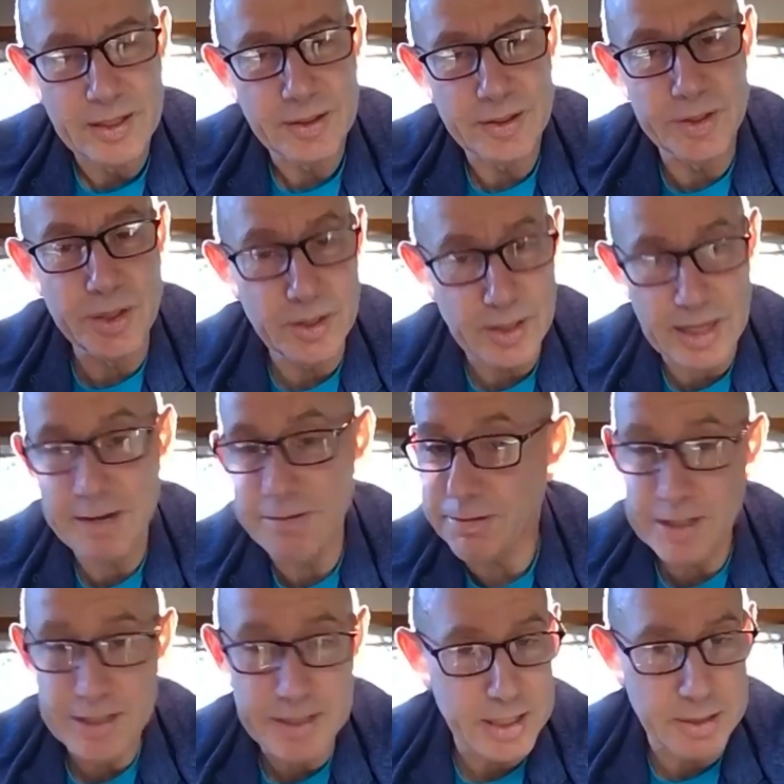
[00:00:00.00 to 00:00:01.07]
Because mm-hmm.
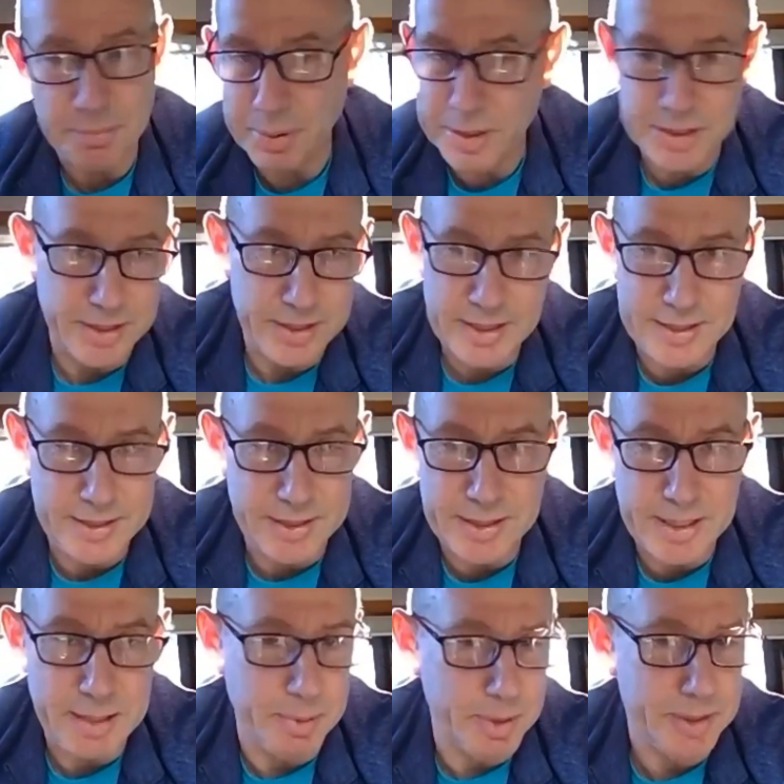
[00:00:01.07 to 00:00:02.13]
every decompression needs a
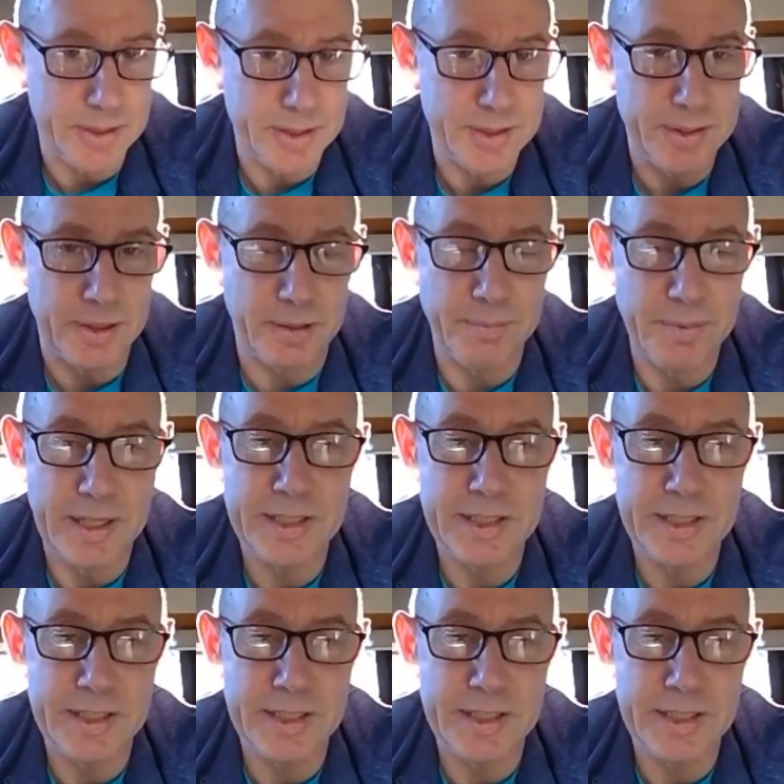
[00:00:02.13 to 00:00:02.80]
deepest stop.